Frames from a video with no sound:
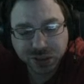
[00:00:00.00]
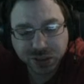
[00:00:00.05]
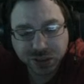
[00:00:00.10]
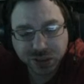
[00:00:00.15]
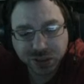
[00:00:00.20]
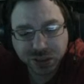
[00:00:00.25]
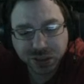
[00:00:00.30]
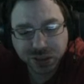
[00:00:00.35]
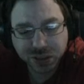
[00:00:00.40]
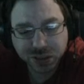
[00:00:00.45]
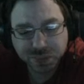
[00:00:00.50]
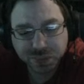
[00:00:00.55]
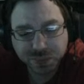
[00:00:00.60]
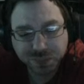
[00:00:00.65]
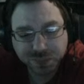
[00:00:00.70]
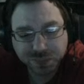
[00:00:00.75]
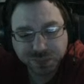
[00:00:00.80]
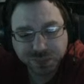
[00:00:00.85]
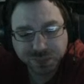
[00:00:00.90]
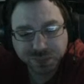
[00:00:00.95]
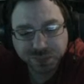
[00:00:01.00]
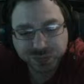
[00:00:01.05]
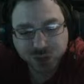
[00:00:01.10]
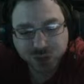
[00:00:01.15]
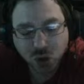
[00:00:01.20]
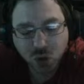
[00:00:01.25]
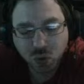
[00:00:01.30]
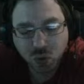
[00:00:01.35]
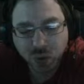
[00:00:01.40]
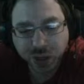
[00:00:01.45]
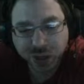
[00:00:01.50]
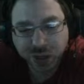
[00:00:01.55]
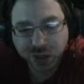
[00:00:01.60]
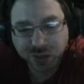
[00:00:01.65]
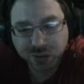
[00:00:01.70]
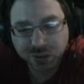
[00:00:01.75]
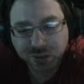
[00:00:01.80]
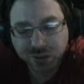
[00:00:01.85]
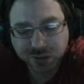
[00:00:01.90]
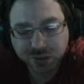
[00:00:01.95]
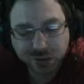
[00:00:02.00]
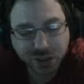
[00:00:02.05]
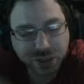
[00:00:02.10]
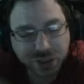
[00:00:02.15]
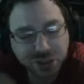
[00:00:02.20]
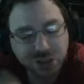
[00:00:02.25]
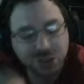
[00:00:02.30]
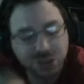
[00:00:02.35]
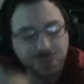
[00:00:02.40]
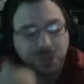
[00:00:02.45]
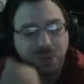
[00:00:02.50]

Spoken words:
Oh wait. I could spend a